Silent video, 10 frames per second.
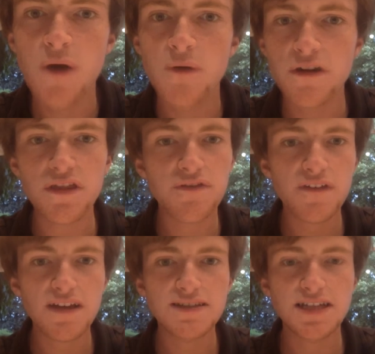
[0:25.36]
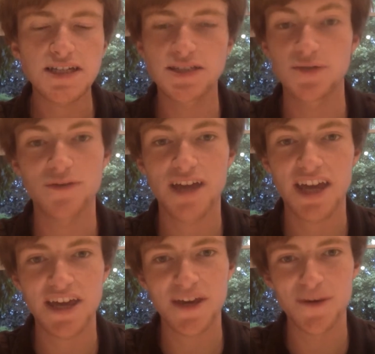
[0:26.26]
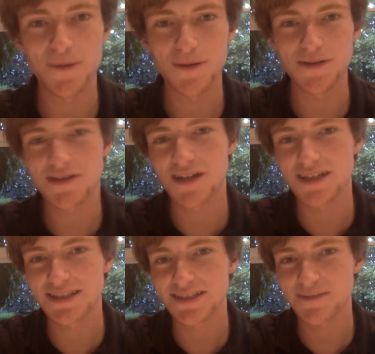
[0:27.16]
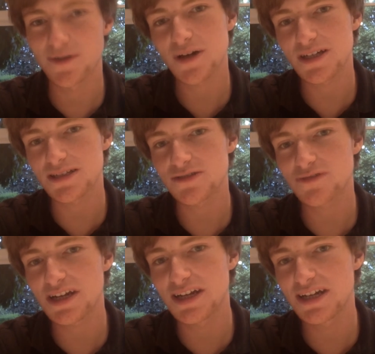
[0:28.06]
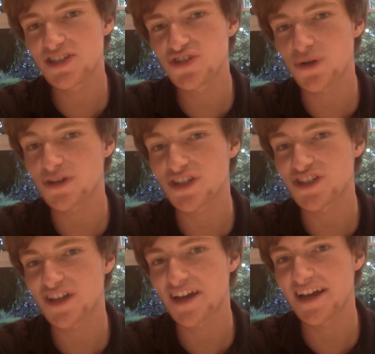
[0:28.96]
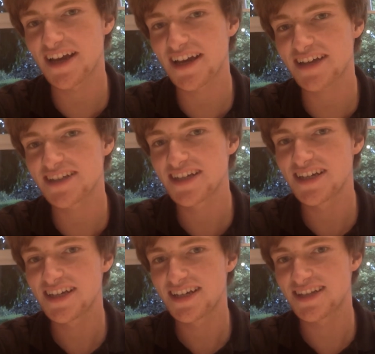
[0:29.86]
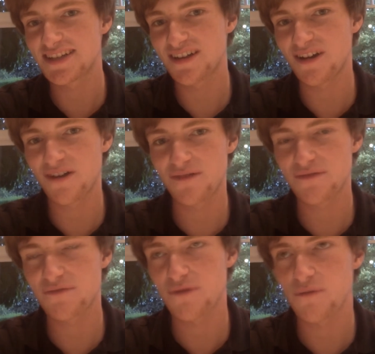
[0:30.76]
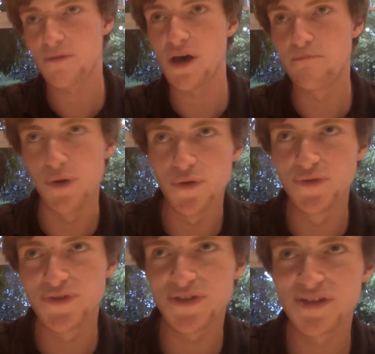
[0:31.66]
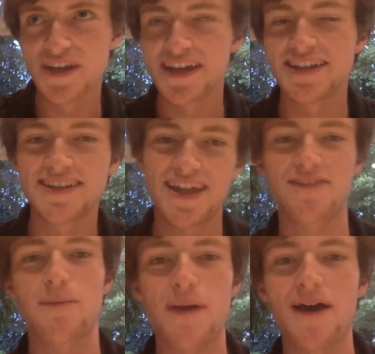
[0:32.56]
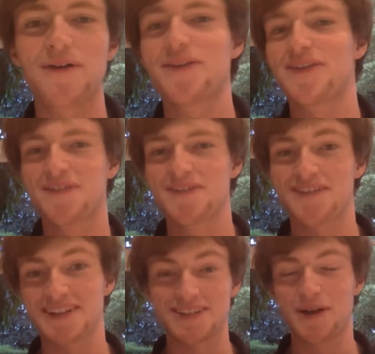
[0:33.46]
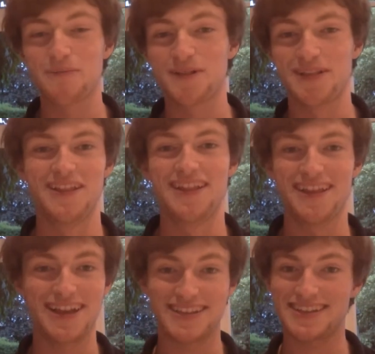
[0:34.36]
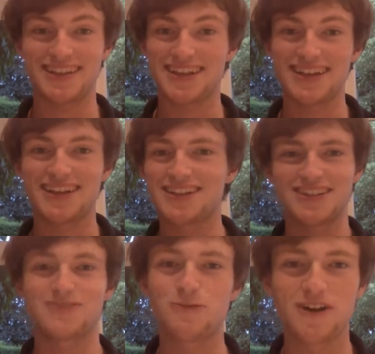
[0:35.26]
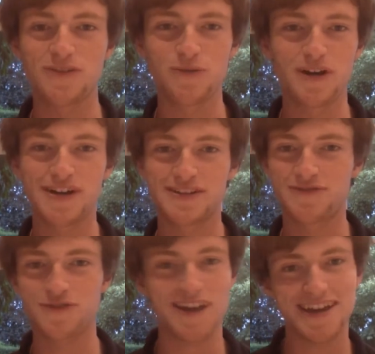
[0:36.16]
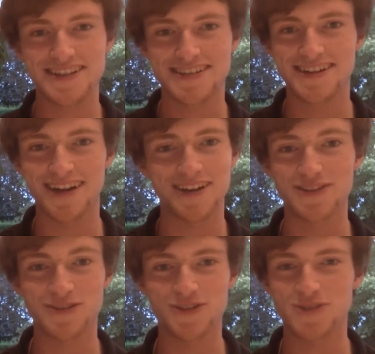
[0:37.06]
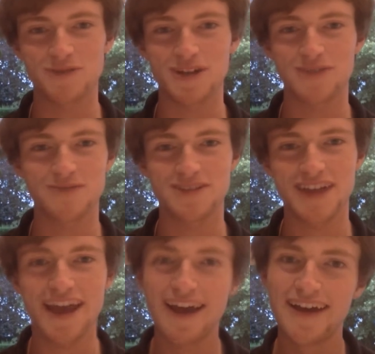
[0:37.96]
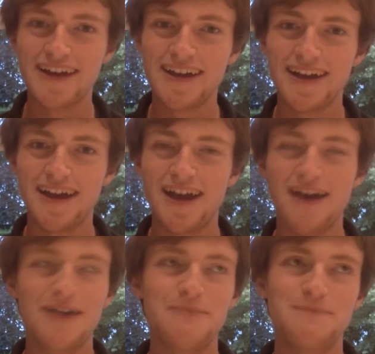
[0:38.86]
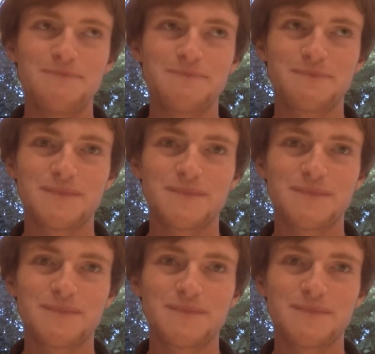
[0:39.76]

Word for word: One of the first things that will hit you upon starting this book is it's written in a Scottish dialect, there's a lot of boots instead of about, for example, as just one of the words phrased like a Scottish person would say it, um,